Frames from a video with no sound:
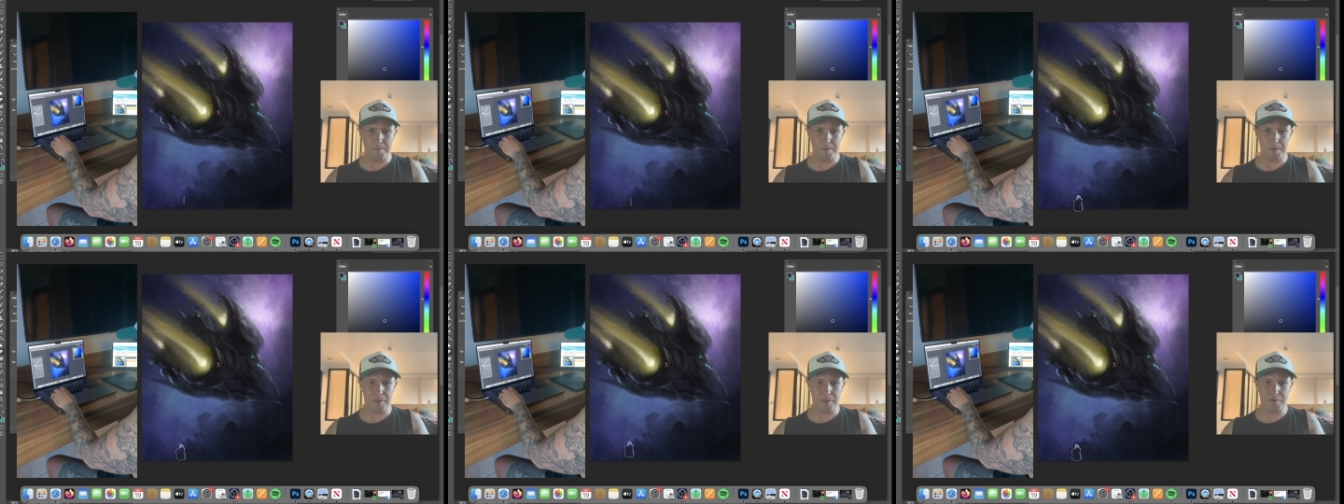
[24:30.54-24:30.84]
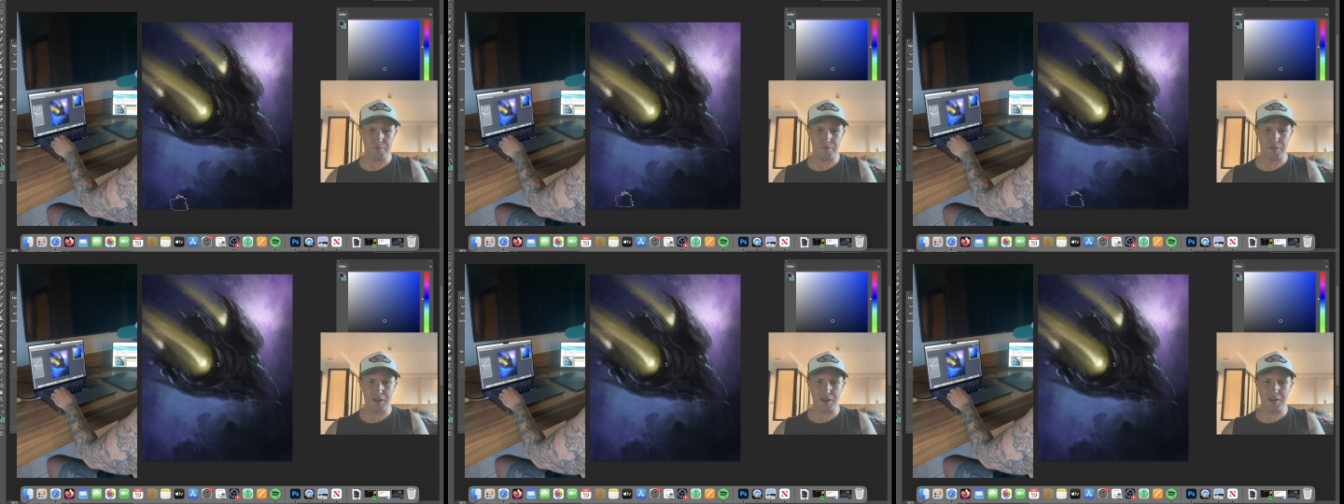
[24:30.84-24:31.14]
the
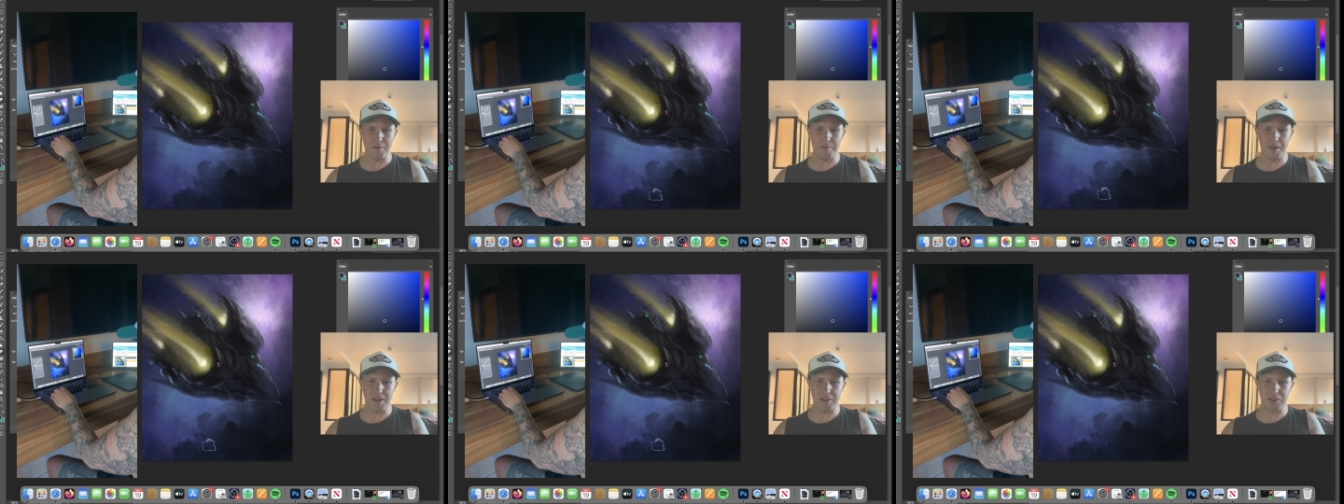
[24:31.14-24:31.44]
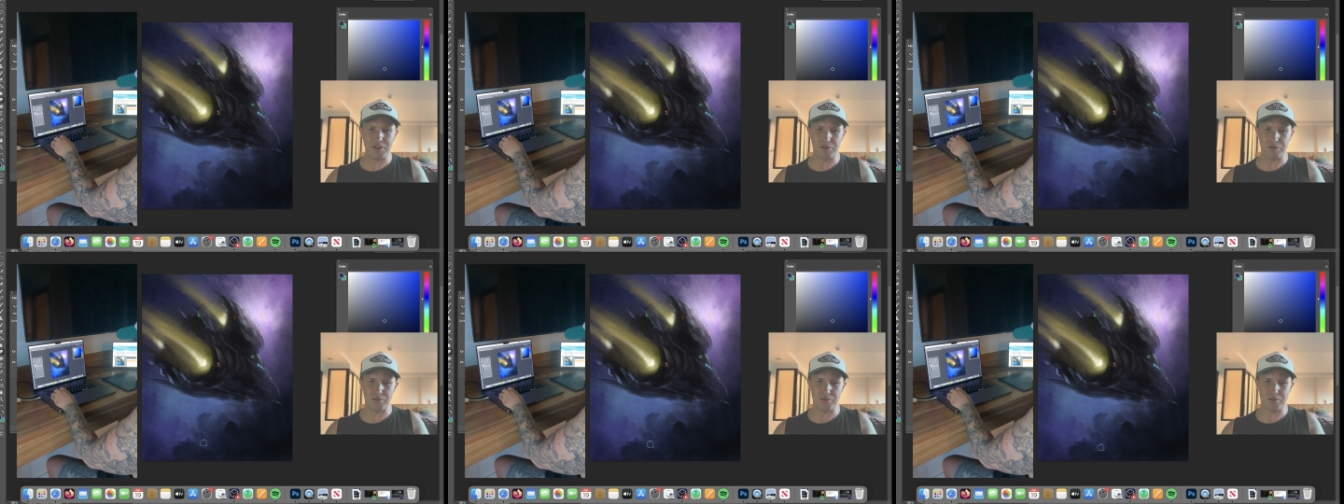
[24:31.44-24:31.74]

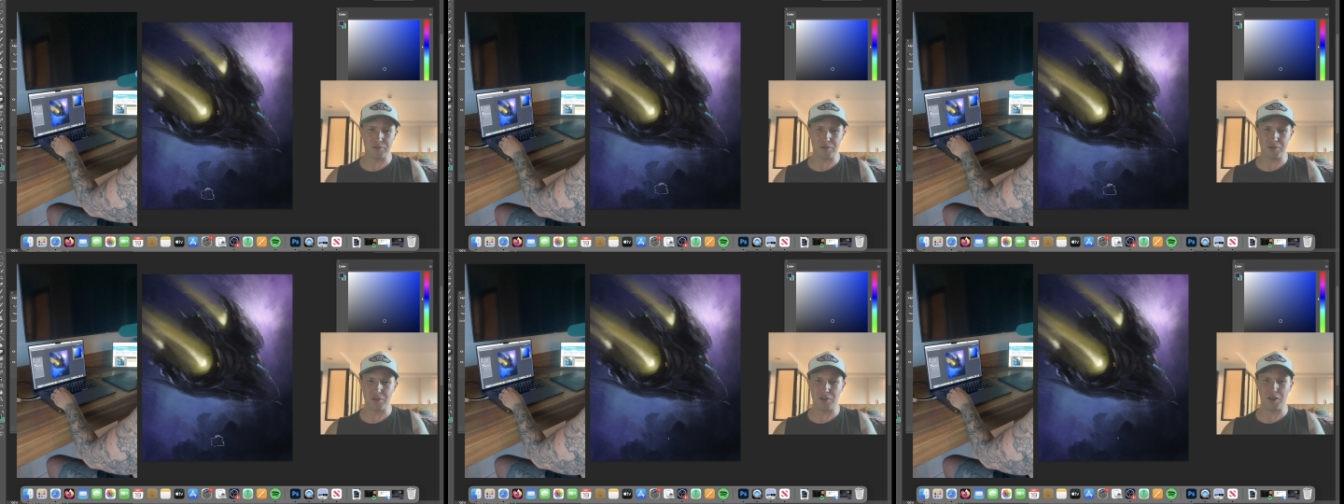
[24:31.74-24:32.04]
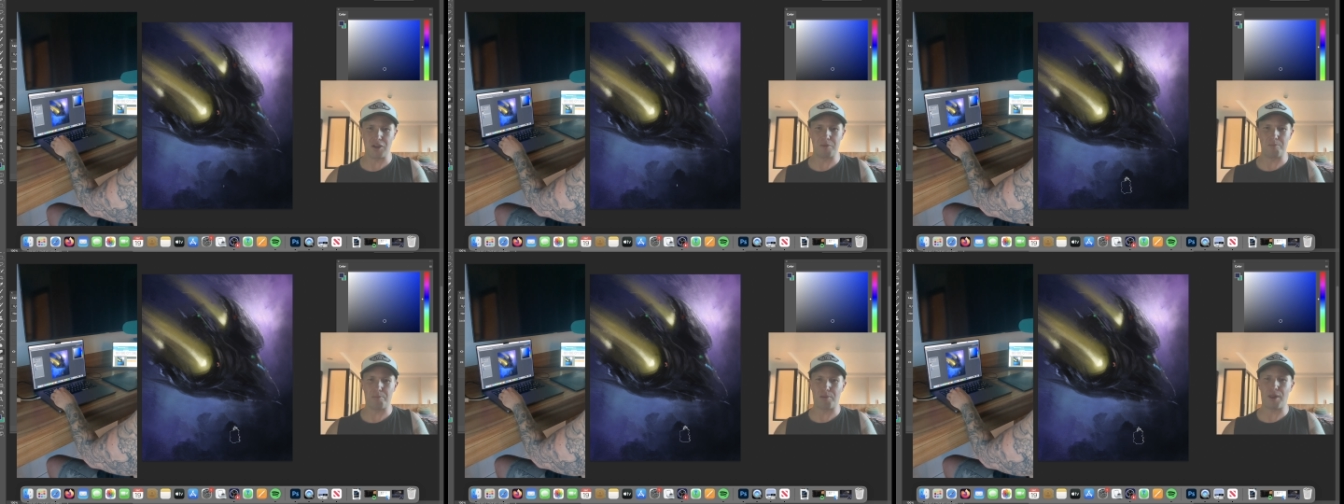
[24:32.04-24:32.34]
fundamentals, you
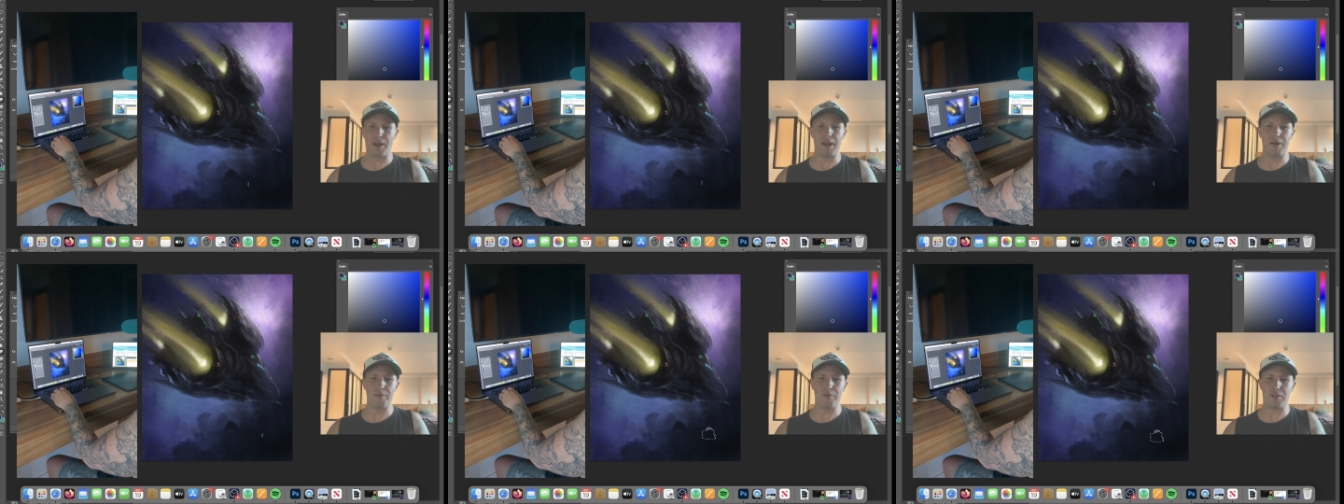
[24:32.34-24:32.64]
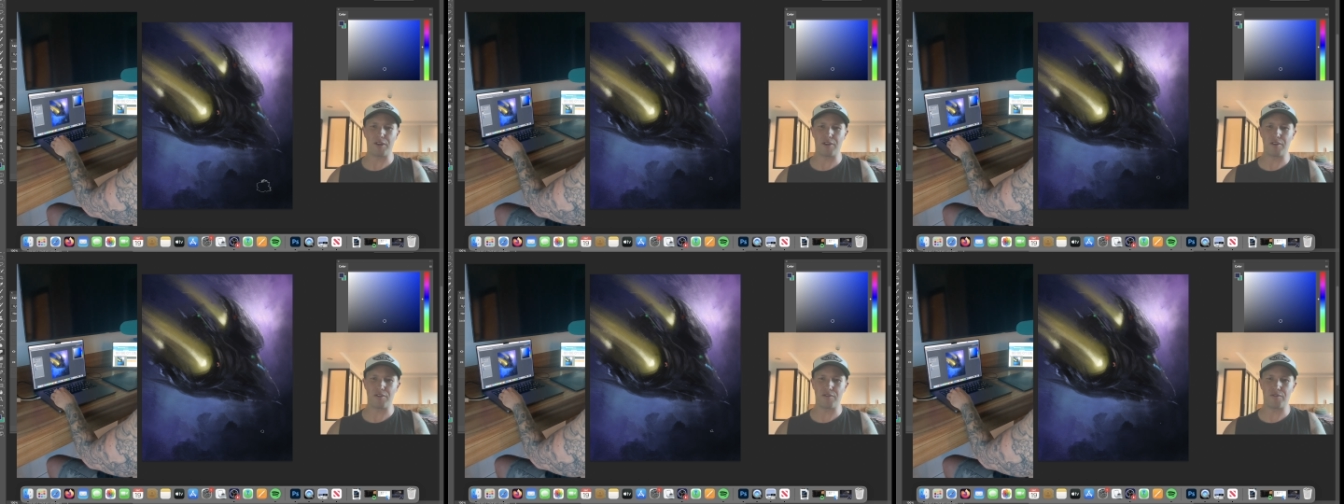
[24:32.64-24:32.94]
can play with
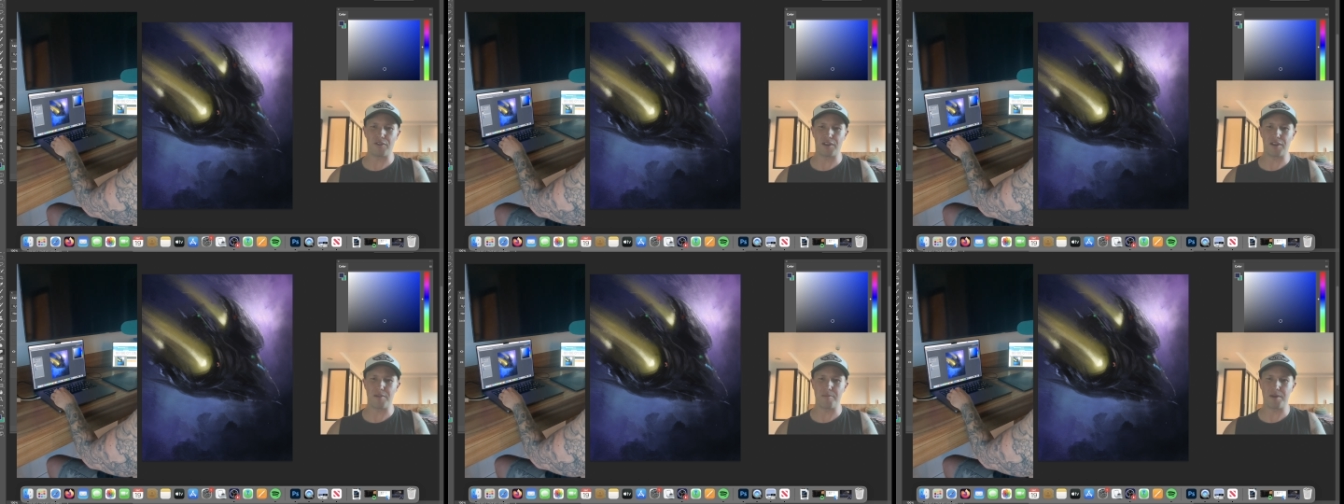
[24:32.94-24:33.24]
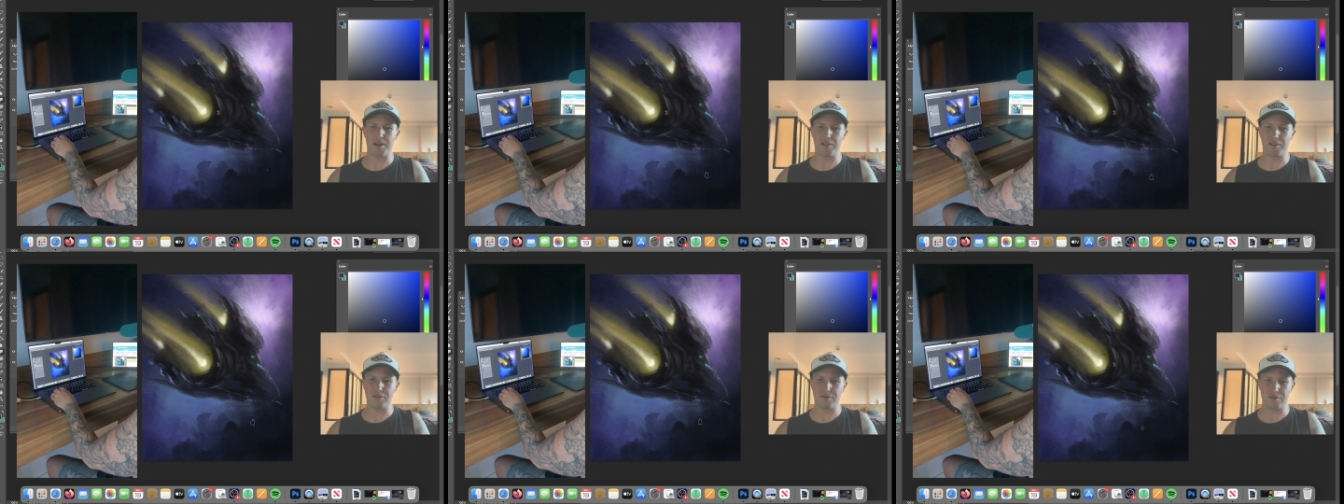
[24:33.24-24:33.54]
those
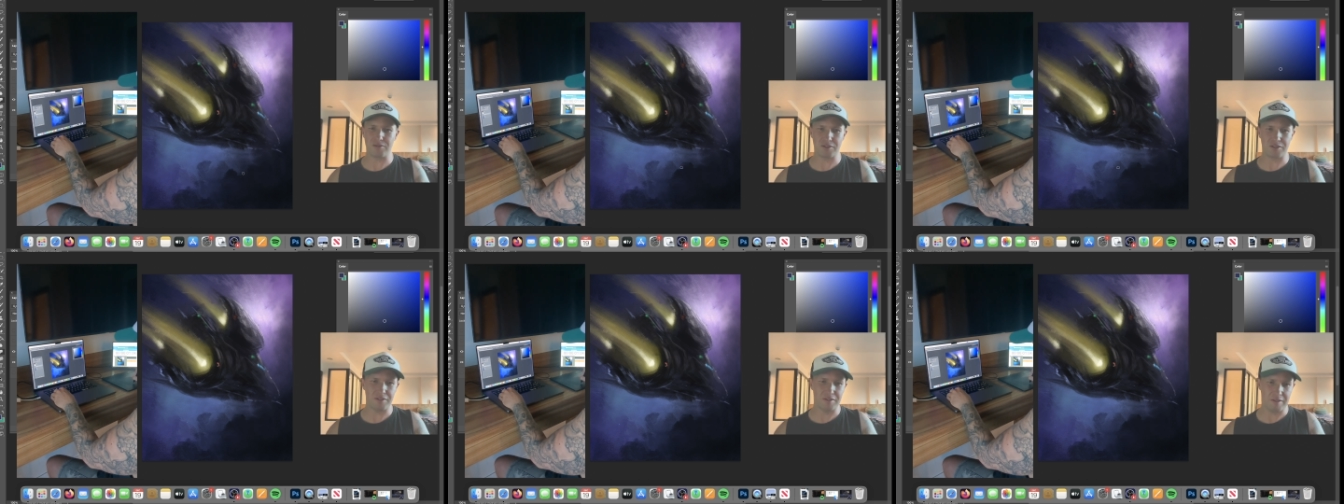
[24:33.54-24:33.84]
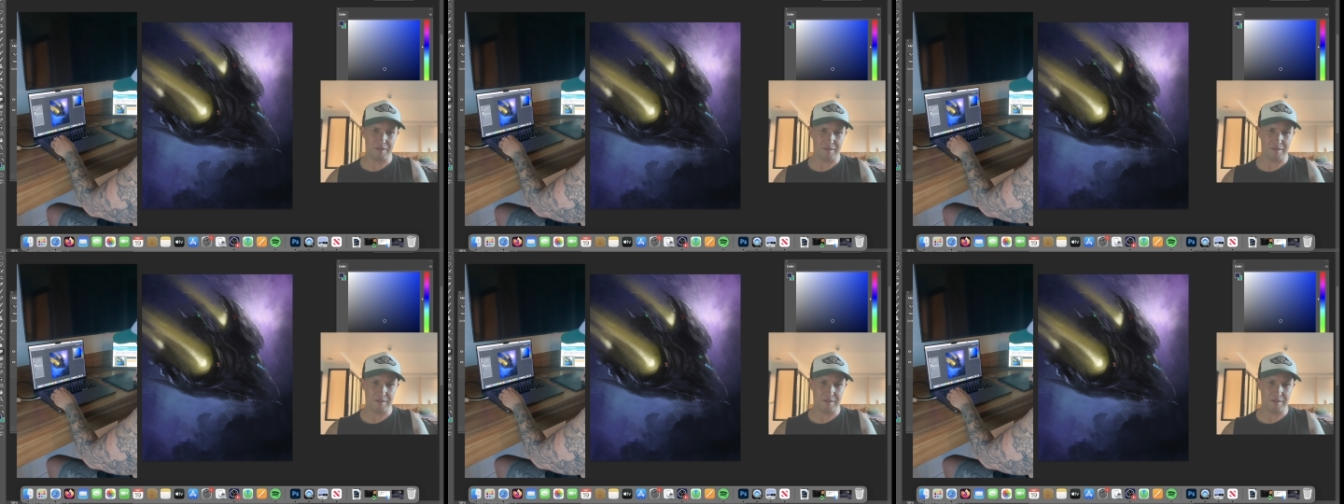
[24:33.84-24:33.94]
fundamentals.